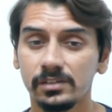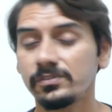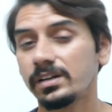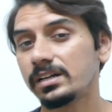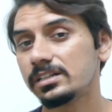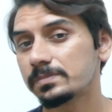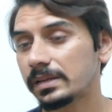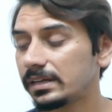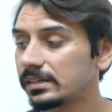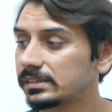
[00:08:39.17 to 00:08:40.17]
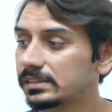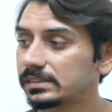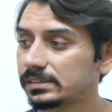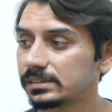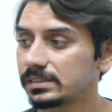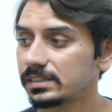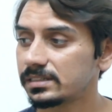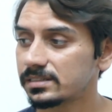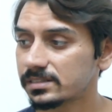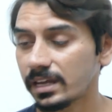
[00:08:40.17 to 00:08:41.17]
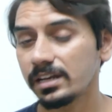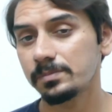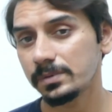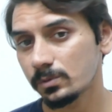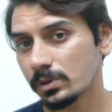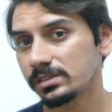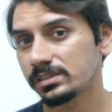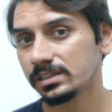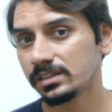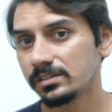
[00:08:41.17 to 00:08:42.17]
If we are displaying the static p1,